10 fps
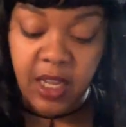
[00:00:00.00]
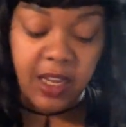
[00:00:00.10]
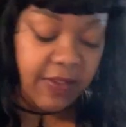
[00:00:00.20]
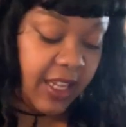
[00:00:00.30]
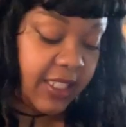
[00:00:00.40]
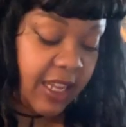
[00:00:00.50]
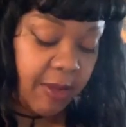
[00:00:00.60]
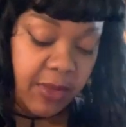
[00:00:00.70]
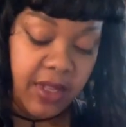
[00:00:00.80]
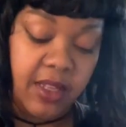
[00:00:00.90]
If that's
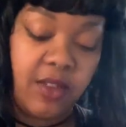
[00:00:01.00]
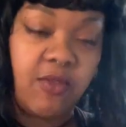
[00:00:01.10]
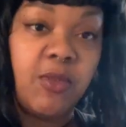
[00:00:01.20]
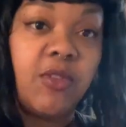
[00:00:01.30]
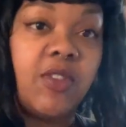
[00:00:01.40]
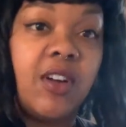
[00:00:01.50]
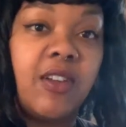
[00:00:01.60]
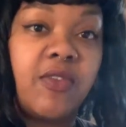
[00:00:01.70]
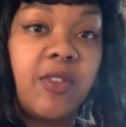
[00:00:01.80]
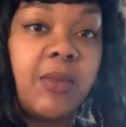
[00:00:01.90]
happened, you've moved
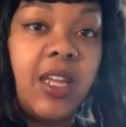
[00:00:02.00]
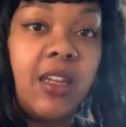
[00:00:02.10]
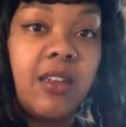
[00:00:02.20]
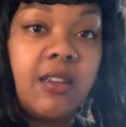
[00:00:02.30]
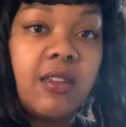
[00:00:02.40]
on from that.